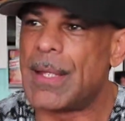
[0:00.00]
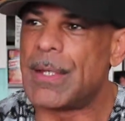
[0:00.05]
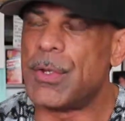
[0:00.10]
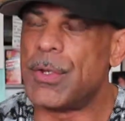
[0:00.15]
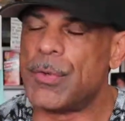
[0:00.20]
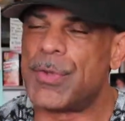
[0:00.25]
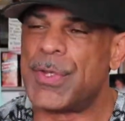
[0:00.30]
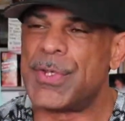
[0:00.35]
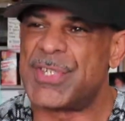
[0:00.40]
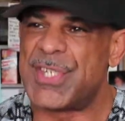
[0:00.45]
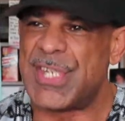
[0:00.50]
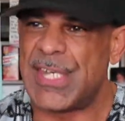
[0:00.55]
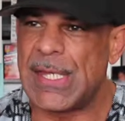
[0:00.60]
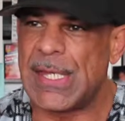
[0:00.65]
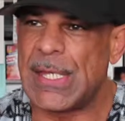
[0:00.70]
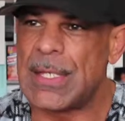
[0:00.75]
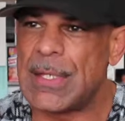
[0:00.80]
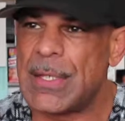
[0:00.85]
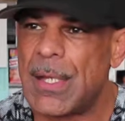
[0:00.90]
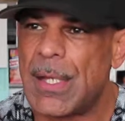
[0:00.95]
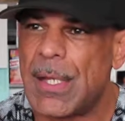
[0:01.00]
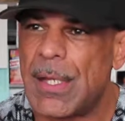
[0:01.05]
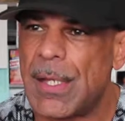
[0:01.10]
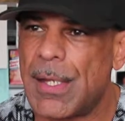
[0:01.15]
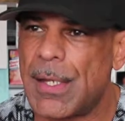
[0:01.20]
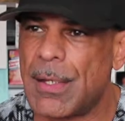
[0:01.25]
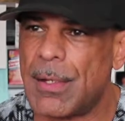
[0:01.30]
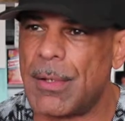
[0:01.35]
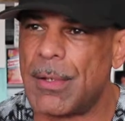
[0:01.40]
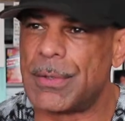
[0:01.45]
Youth and Teen
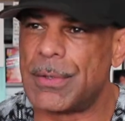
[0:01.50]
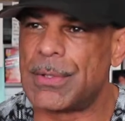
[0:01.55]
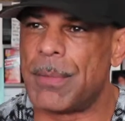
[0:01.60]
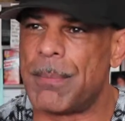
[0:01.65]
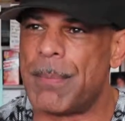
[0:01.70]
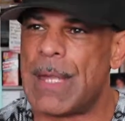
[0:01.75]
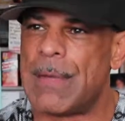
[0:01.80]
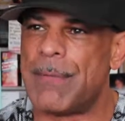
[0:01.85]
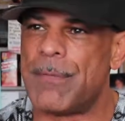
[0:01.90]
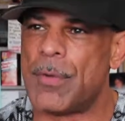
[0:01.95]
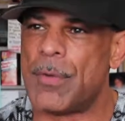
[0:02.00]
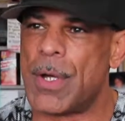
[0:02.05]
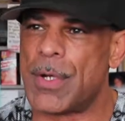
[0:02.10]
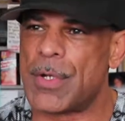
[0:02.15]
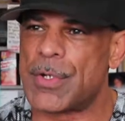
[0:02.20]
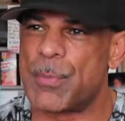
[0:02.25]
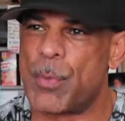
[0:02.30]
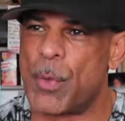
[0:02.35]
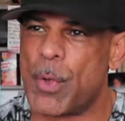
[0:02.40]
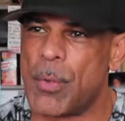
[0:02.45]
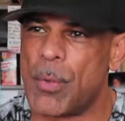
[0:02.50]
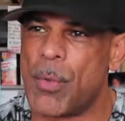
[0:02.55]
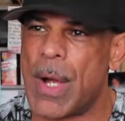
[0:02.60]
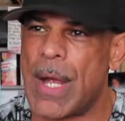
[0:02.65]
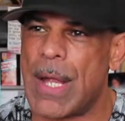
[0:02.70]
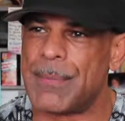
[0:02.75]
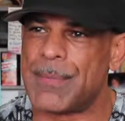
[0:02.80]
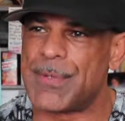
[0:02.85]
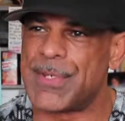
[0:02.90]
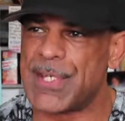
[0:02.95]
here at the Bayview Hunters Point
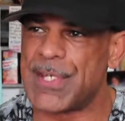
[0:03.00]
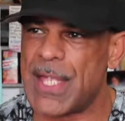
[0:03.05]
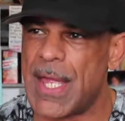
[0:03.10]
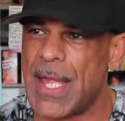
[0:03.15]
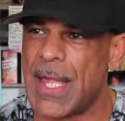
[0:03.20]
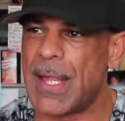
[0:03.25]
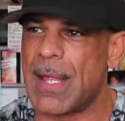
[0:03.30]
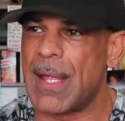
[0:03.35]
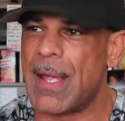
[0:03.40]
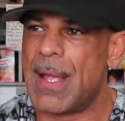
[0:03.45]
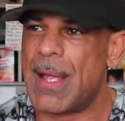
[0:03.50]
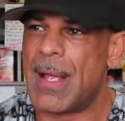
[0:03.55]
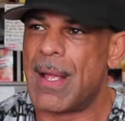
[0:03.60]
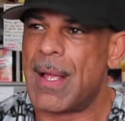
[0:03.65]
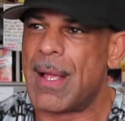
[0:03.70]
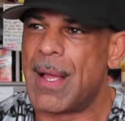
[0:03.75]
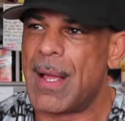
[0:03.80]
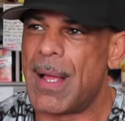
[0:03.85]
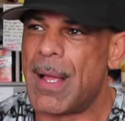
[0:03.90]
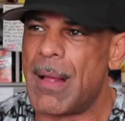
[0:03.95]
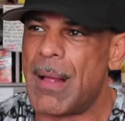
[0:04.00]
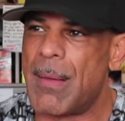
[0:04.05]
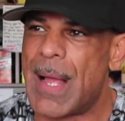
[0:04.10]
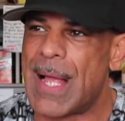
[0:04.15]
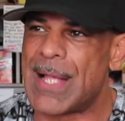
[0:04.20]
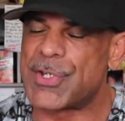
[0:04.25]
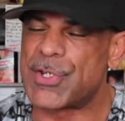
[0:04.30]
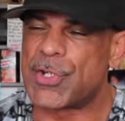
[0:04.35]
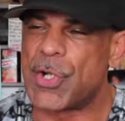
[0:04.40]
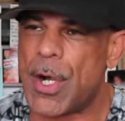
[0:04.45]
YMCA.
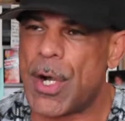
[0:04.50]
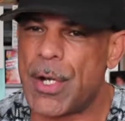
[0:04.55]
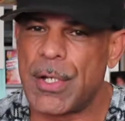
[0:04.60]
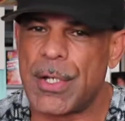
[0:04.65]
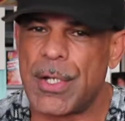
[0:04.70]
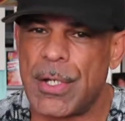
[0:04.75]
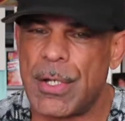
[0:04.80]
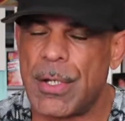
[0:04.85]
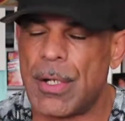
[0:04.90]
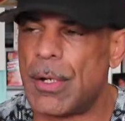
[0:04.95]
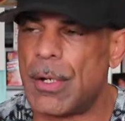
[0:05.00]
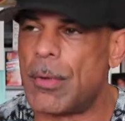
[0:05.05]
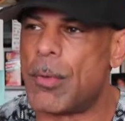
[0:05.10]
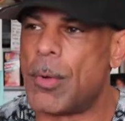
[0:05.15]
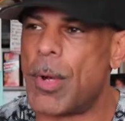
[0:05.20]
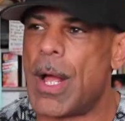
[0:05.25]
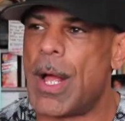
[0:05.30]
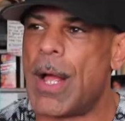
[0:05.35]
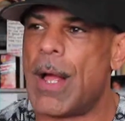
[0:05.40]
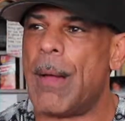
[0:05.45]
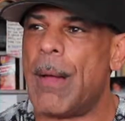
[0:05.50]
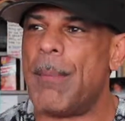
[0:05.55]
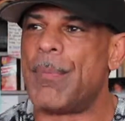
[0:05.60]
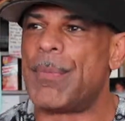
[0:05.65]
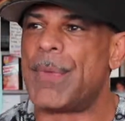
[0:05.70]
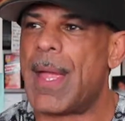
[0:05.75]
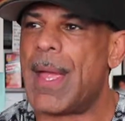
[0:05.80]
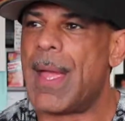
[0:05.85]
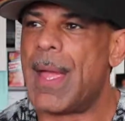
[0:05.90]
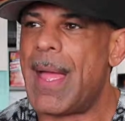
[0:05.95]
I started here
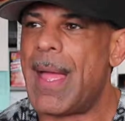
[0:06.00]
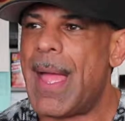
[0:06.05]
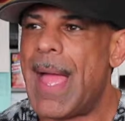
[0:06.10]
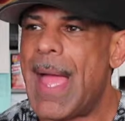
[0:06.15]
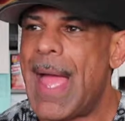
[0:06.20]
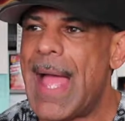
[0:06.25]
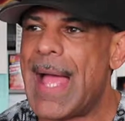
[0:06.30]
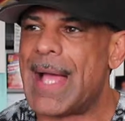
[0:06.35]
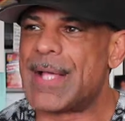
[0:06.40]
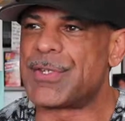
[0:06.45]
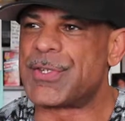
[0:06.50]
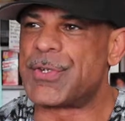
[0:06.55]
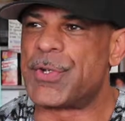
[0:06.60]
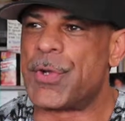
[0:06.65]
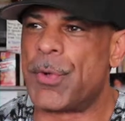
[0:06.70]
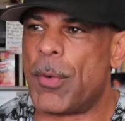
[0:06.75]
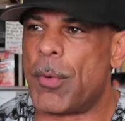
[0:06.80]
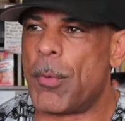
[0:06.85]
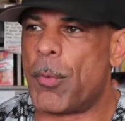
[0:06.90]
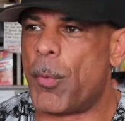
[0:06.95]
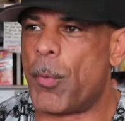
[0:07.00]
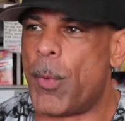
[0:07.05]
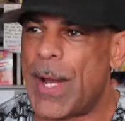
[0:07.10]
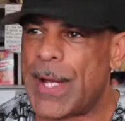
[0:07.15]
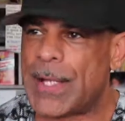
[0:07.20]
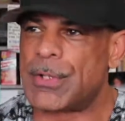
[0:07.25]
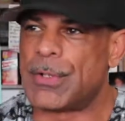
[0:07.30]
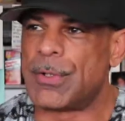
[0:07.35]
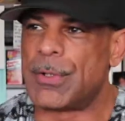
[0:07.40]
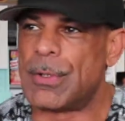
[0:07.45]
as a
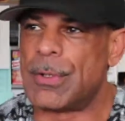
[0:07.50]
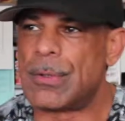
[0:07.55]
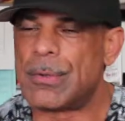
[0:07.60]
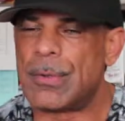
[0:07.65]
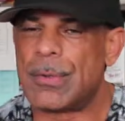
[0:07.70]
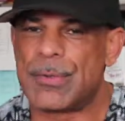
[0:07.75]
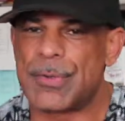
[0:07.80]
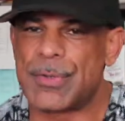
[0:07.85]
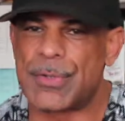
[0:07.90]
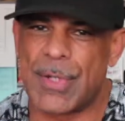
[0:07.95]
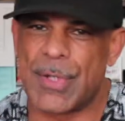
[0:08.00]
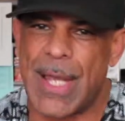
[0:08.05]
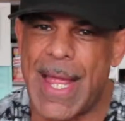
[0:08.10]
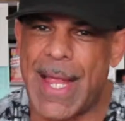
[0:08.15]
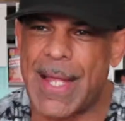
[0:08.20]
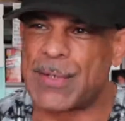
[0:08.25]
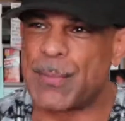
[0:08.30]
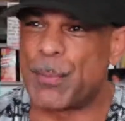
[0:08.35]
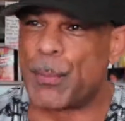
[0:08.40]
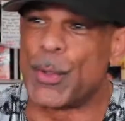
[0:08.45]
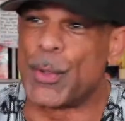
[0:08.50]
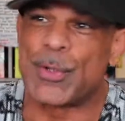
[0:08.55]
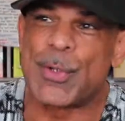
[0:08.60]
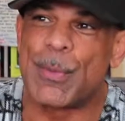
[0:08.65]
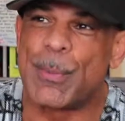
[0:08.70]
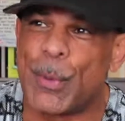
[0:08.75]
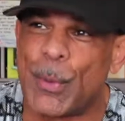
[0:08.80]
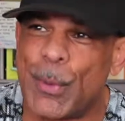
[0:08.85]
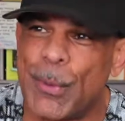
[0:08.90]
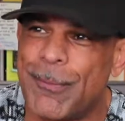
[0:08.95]

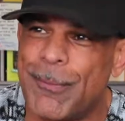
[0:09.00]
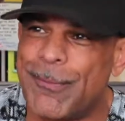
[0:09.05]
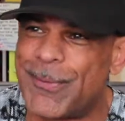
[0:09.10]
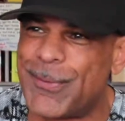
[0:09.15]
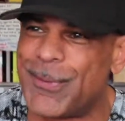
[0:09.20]
director/principal